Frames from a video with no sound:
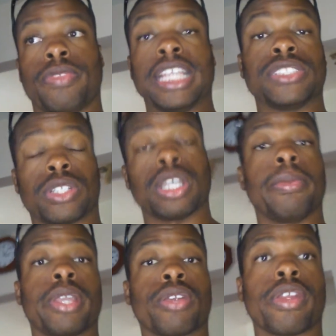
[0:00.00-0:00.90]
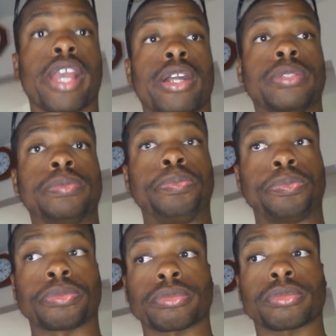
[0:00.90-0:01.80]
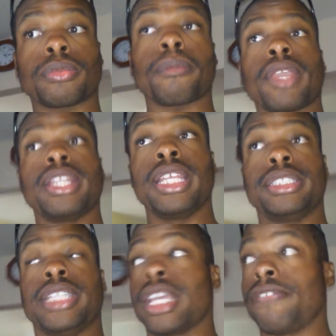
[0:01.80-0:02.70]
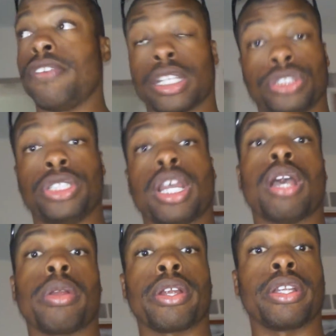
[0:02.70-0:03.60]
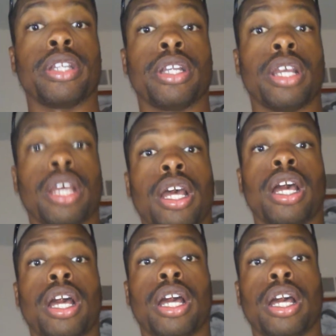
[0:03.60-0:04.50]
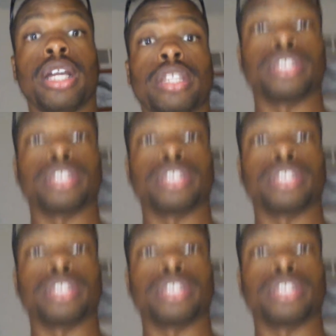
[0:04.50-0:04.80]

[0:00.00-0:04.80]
Thanks for coming around. I need to take a fucking shower. I